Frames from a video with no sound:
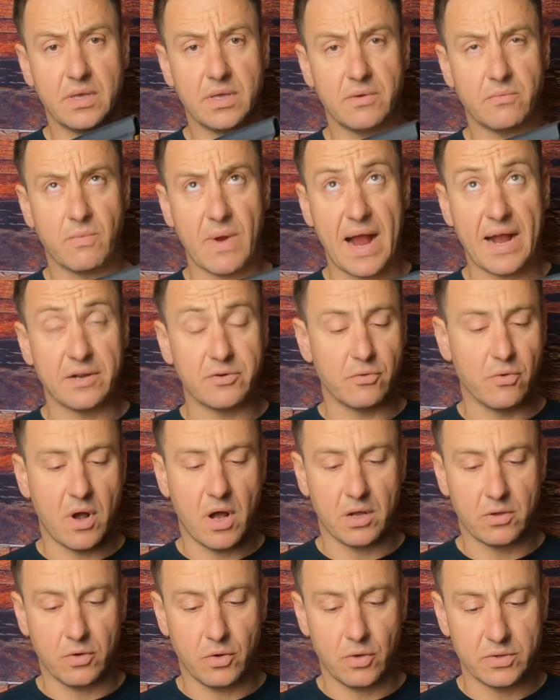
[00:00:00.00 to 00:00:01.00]

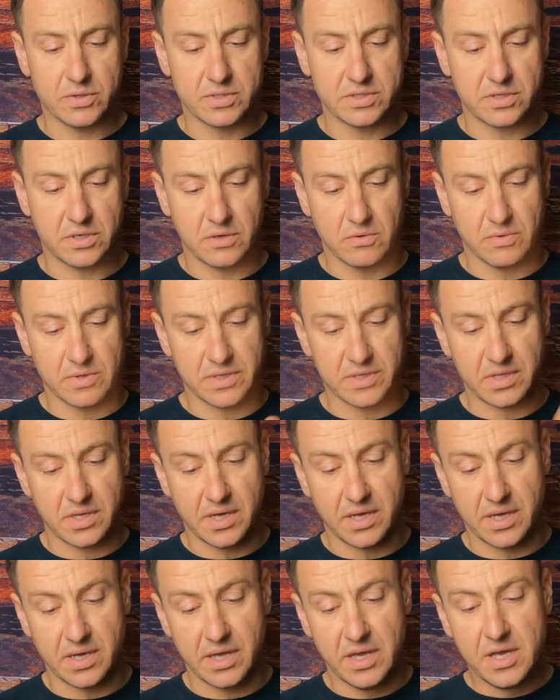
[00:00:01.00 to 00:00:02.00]
Ragnarok holster with
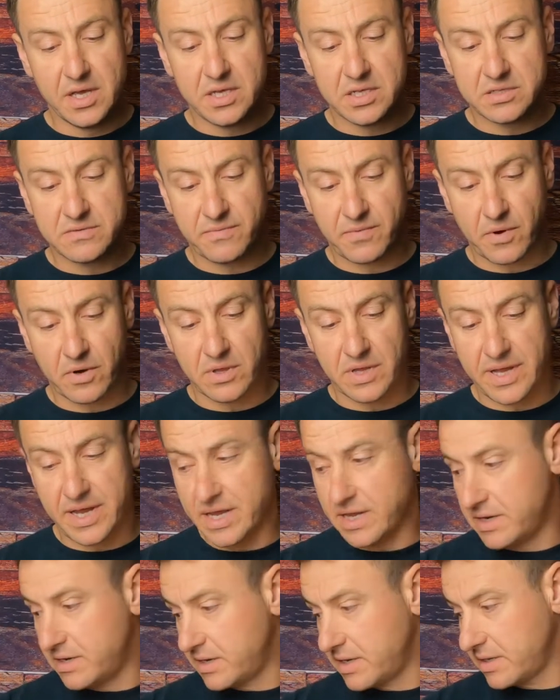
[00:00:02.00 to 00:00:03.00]
the
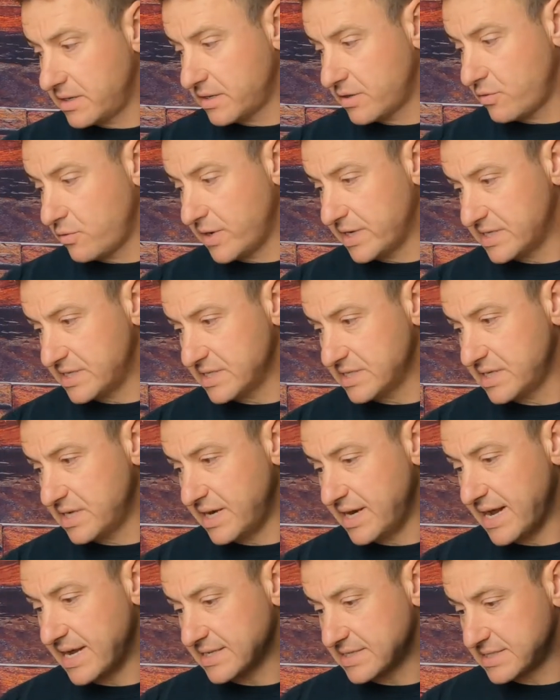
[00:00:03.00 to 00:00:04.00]
Safariland quick
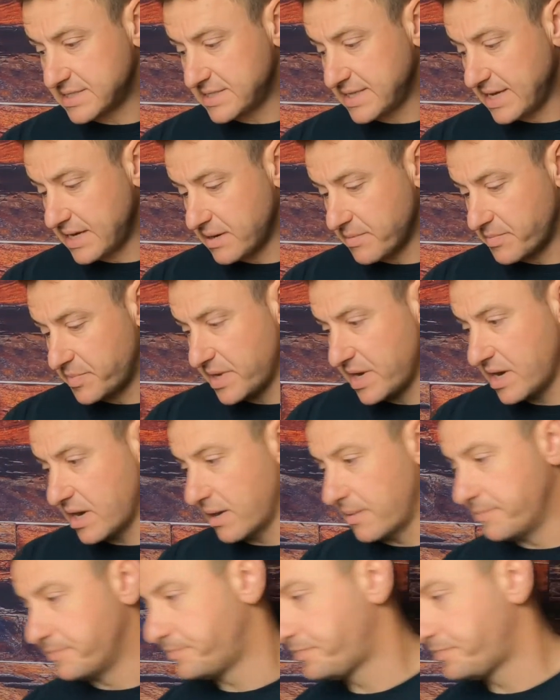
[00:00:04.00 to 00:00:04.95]
disconnect setup there,